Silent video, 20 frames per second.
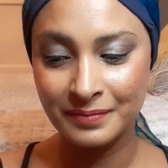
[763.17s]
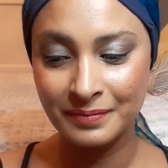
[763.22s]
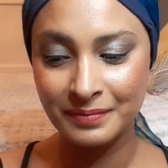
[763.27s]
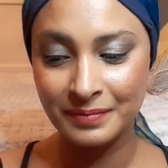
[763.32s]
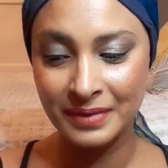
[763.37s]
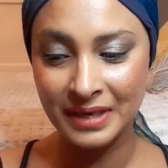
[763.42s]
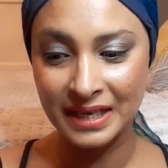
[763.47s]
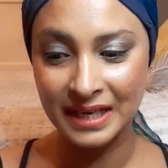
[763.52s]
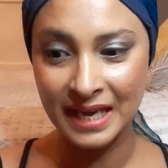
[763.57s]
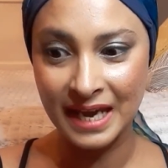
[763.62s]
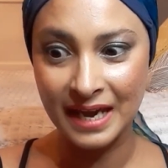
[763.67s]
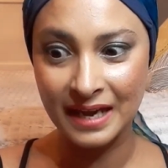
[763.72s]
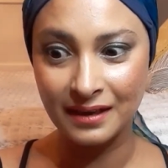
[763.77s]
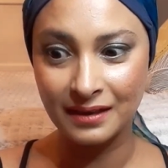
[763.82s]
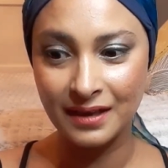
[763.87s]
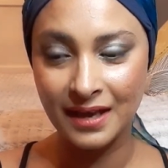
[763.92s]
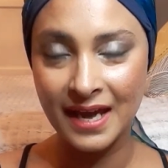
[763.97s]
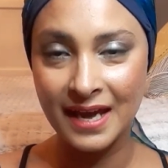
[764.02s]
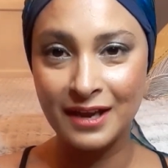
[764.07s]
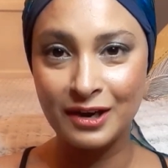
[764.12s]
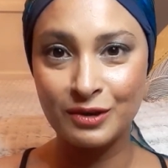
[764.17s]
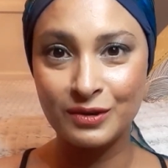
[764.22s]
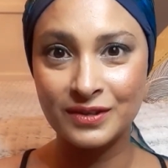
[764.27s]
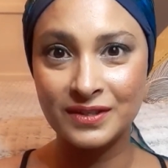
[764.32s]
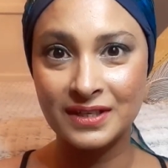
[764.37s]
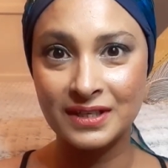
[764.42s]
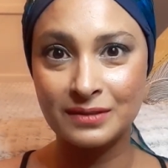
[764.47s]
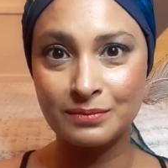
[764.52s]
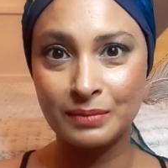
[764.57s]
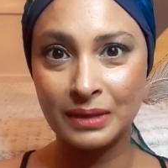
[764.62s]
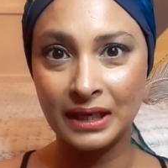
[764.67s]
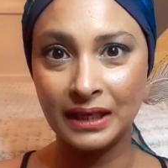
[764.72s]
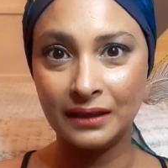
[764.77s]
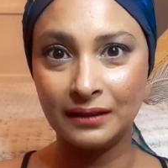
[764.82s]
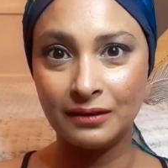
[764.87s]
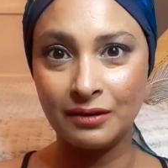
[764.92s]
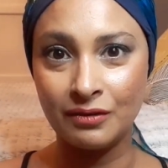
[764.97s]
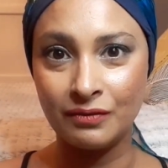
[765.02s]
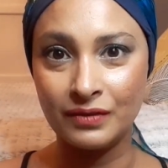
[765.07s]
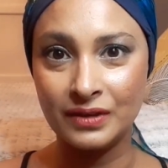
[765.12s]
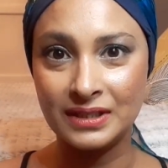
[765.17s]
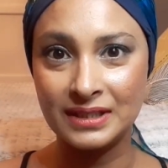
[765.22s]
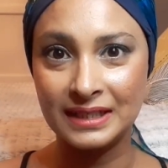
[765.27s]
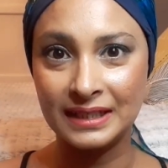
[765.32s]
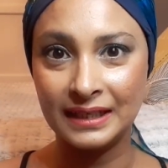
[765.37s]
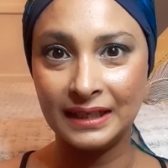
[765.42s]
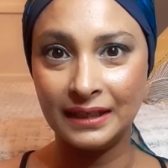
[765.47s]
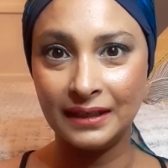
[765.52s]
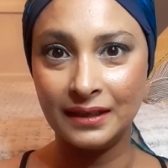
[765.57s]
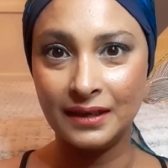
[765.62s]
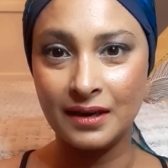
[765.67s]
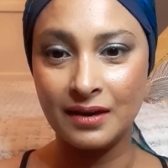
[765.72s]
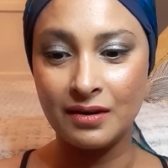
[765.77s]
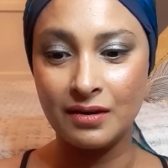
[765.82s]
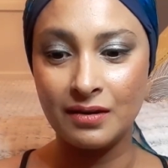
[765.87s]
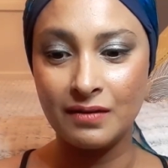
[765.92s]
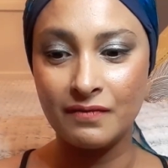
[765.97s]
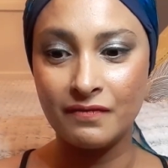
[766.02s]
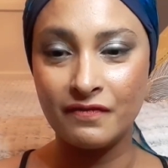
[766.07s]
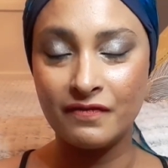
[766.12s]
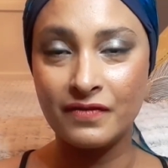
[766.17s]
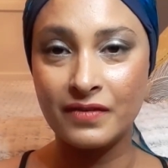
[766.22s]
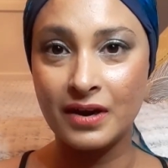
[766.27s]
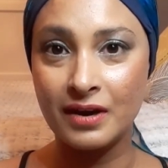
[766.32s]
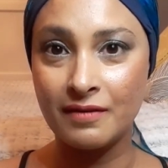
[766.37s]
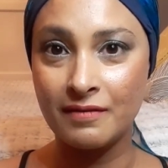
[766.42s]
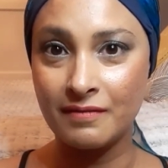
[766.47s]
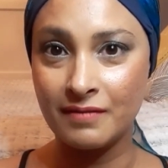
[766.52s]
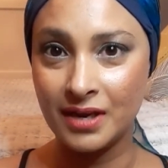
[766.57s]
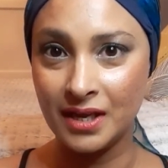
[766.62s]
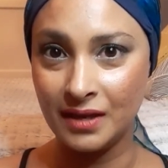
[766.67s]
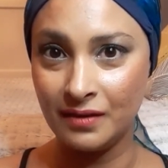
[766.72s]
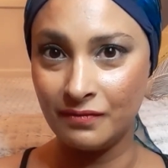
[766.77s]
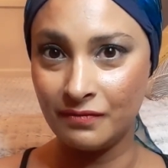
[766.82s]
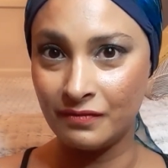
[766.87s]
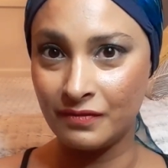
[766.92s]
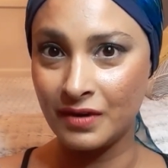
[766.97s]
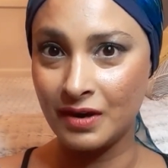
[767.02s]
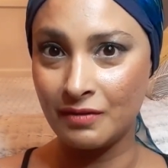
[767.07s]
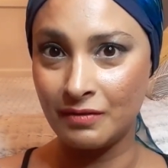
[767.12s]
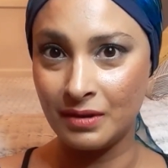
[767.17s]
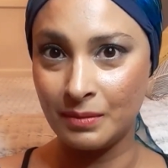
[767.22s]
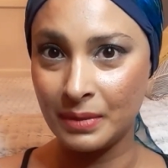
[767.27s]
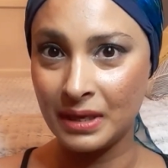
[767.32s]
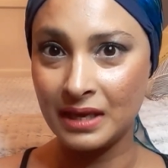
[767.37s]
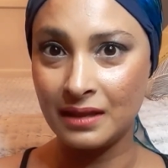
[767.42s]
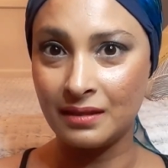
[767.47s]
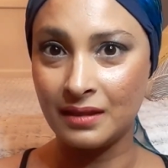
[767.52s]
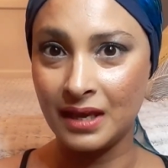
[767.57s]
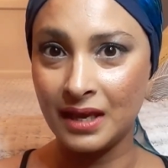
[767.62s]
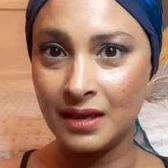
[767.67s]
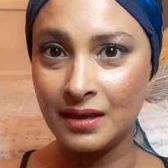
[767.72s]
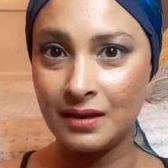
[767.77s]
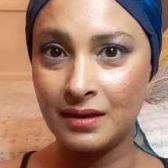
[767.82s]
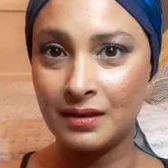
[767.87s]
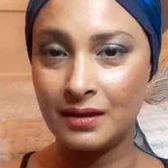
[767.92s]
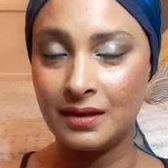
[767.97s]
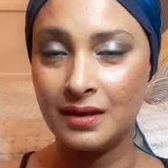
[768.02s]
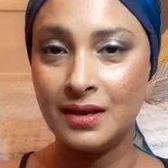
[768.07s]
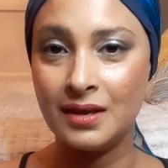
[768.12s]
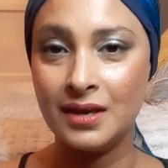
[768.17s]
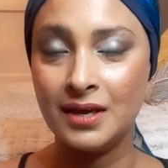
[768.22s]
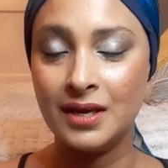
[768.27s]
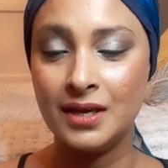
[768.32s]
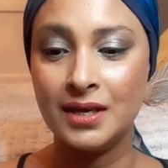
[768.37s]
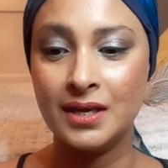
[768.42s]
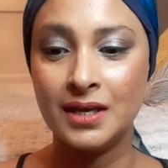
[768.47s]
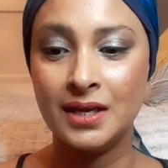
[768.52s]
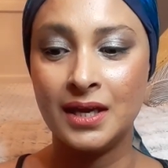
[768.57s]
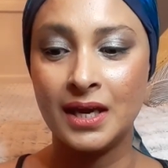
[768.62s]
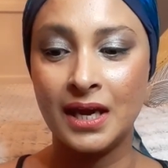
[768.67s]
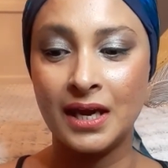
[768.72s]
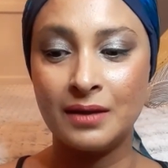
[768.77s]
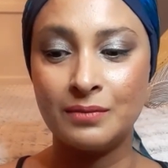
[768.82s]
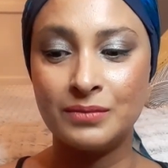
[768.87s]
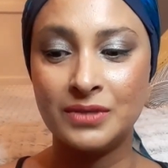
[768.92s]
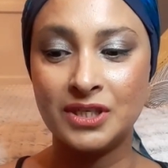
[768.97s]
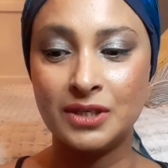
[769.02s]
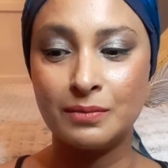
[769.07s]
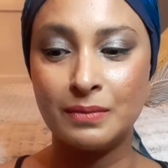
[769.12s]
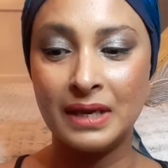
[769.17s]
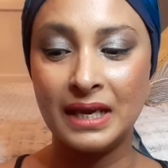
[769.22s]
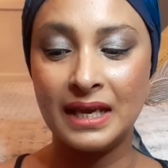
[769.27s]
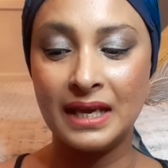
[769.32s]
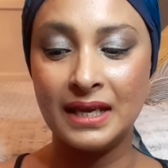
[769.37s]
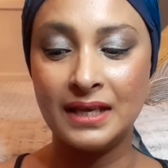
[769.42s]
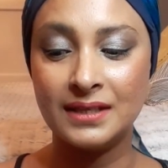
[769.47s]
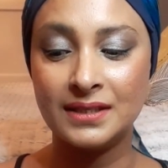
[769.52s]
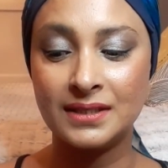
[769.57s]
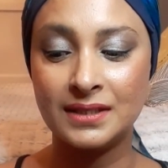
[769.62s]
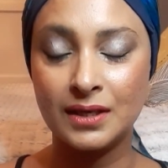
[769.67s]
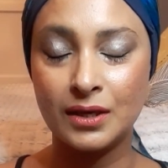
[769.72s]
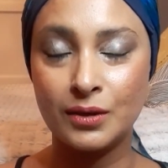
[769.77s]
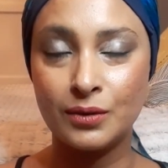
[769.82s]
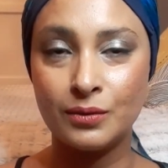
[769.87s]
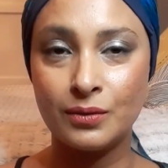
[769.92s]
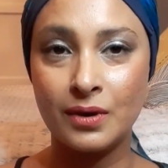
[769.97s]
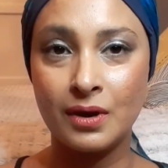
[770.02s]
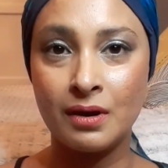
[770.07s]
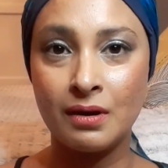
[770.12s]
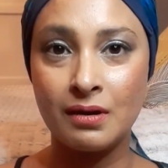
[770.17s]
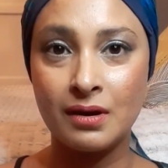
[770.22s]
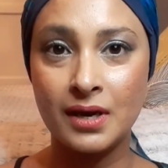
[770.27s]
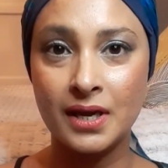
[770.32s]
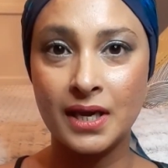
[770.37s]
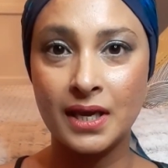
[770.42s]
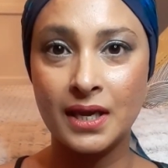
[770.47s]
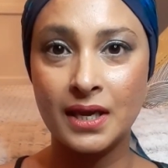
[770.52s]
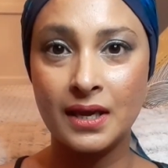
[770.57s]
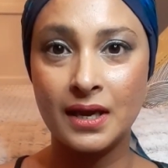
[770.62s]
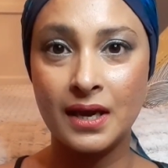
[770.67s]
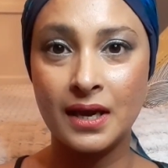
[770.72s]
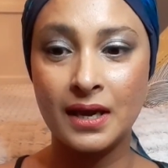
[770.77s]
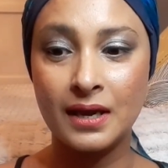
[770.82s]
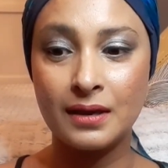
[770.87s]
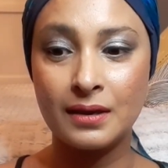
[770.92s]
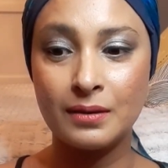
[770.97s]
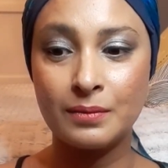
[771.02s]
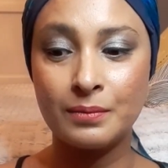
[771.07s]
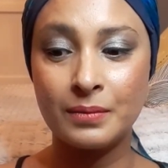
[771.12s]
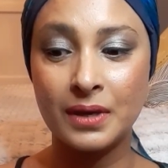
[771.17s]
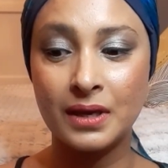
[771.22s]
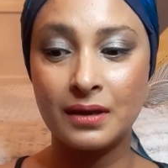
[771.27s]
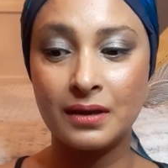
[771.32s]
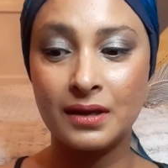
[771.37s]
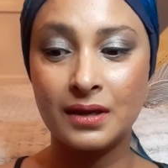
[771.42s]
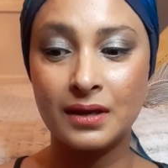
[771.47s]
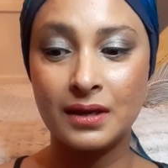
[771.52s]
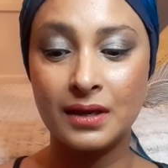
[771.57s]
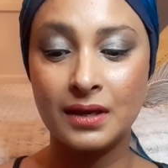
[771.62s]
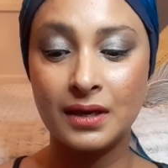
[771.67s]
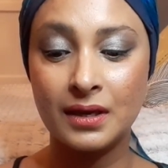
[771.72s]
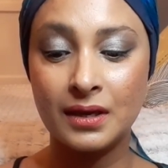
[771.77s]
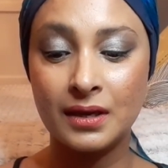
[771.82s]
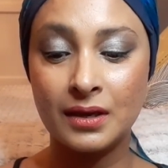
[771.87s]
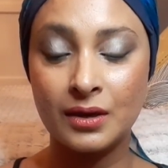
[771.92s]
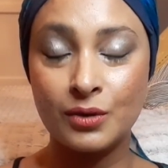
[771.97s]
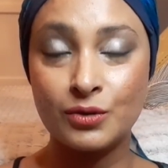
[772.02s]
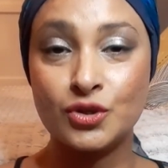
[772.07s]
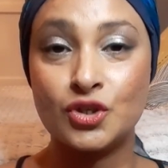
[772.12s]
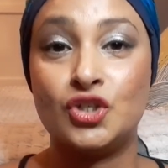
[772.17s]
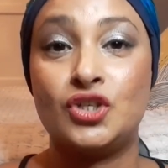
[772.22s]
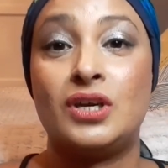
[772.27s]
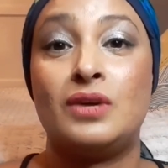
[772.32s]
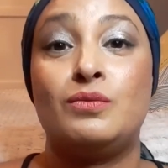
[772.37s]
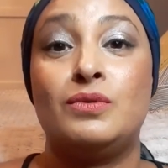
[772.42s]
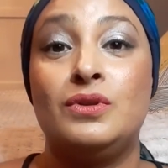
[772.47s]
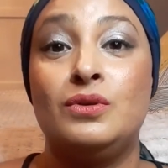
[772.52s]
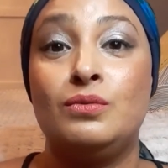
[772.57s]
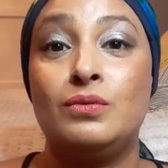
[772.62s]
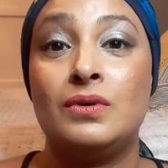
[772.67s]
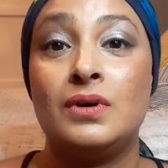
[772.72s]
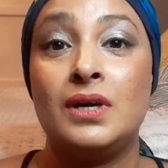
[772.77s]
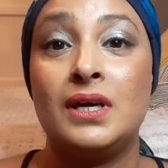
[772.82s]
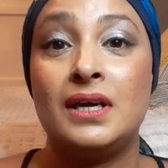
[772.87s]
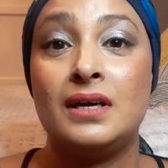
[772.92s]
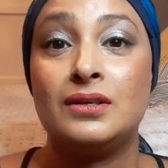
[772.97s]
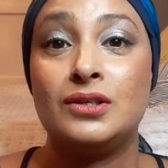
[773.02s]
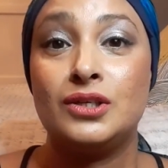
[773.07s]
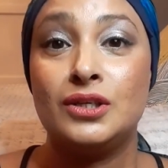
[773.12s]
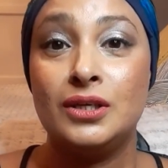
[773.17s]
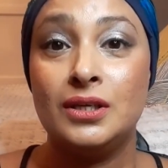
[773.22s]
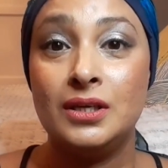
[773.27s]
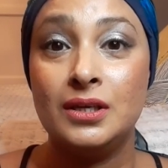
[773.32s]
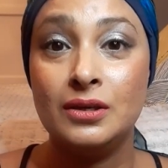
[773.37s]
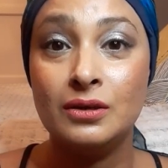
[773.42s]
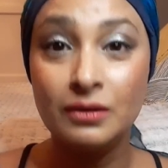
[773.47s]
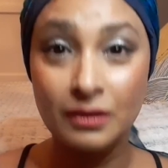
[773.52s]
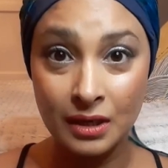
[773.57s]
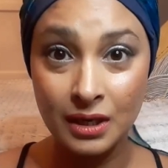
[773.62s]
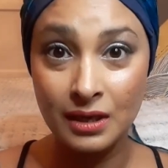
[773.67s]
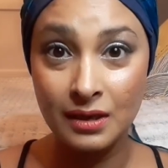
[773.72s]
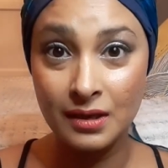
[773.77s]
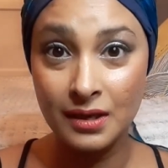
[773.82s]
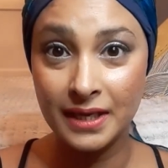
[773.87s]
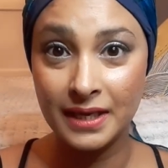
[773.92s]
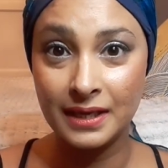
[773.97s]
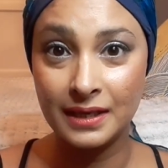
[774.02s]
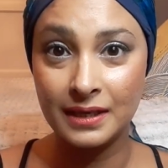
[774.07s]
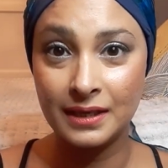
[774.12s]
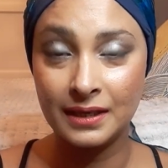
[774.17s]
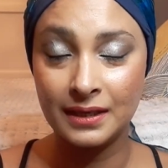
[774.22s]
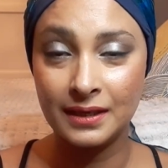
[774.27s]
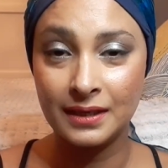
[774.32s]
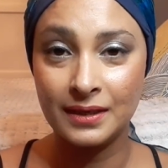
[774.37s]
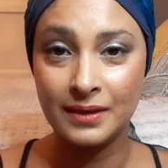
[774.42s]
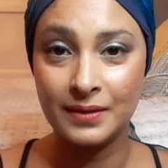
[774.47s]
But yeah, hair loss has been obviously a very, very big thing to me. So I am going to share with you what I actually look like.